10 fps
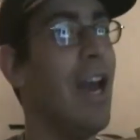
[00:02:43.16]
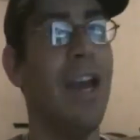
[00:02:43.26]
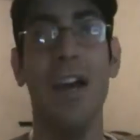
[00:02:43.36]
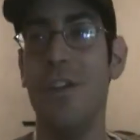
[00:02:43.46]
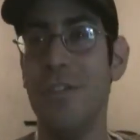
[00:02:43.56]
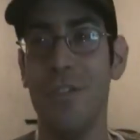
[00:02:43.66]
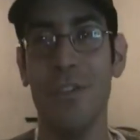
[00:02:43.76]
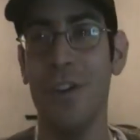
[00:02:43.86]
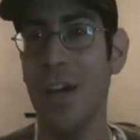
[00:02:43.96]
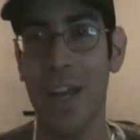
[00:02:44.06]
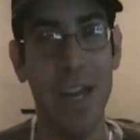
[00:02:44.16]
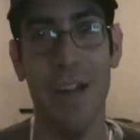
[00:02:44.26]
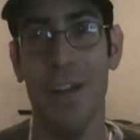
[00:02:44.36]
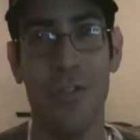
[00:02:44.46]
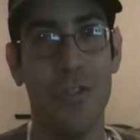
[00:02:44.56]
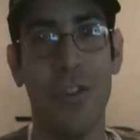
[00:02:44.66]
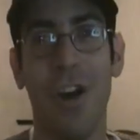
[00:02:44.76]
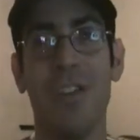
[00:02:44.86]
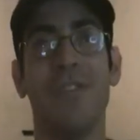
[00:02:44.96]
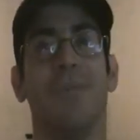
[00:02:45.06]
And again, it's just
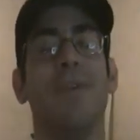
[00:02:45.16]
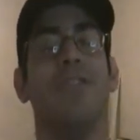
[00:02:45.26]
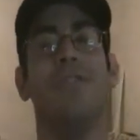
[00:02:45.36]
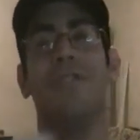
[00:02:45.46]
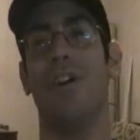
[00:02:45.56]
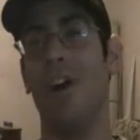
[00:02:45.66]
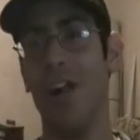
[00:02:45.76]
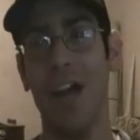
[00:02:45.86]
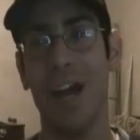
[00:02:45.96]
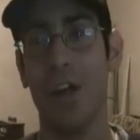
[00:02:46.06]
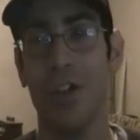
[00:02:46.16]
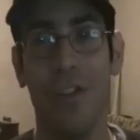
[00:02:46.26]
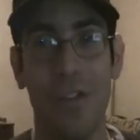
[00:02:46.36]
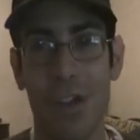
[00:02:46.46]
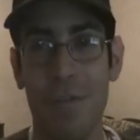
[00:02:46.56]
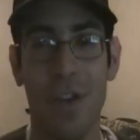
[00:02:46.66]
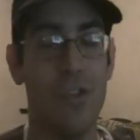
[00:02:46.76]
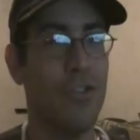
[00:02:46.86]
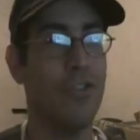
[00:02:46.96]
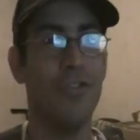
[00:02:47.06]
awesome. It's all action. The
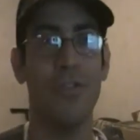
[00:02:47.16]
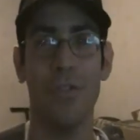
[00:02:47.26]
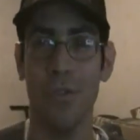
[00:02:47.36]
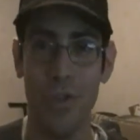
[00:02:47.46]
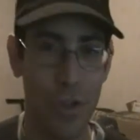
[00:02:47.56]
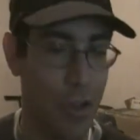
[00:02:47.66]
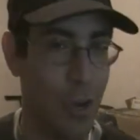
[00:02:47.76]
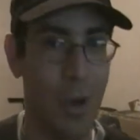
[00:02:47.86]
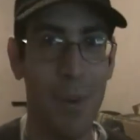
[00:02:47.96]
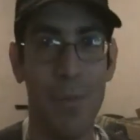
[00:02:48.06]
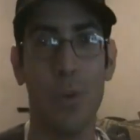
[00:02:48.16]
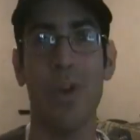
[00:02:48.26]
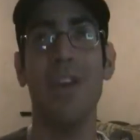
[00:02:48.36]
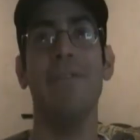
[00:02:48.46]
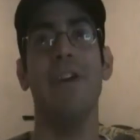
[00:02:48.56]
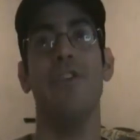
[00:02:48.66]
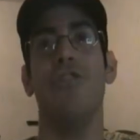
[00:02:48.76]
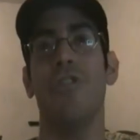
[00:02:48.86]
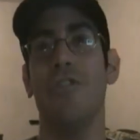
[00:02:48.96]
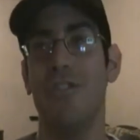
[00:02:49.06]
Avengers show up, the real
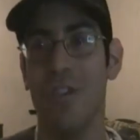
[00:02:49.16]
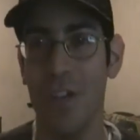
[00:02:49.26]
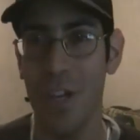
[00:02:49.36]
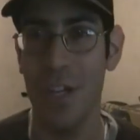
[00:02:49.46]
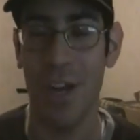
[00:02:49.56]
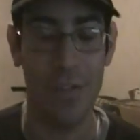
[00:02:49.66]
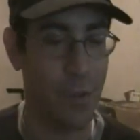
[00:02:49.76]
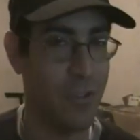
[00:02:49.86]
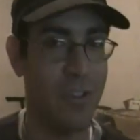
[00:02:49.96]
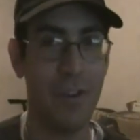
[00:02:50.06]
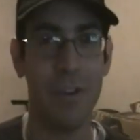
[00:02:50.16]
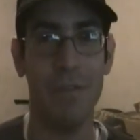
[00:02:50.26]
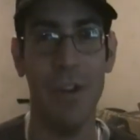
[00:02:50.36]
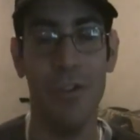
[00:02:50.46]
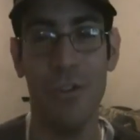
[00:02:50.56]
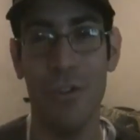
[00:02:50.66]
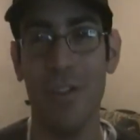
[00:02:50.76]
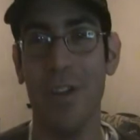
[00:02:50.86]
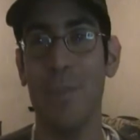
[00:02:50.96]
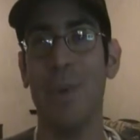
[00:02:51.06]
Avengers, not those dark
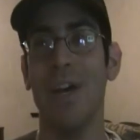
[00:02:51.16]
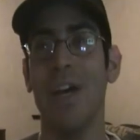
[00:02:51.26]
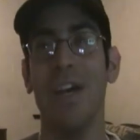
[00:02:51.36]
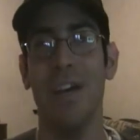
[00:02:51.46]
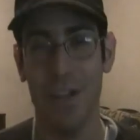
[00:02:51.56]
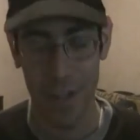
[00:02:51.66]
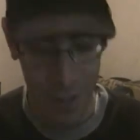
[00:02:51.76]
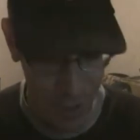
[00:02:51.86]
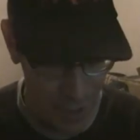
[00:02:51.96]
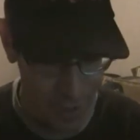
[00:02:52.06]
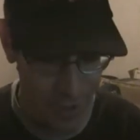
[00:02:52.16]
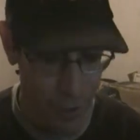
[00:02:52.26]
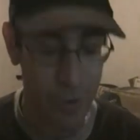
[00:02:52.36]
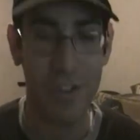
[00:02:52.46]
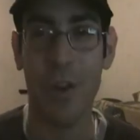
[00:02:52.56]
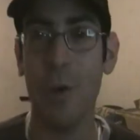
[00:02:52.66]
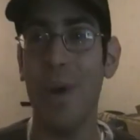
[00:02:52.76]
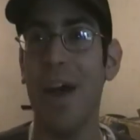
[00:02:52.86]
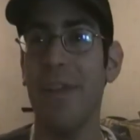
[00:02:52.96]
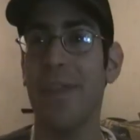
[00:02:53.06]
Avengers led by Senior
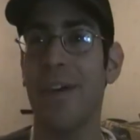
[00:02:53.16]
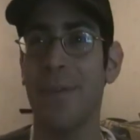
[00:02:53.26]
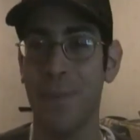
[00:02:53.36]
Psychopath.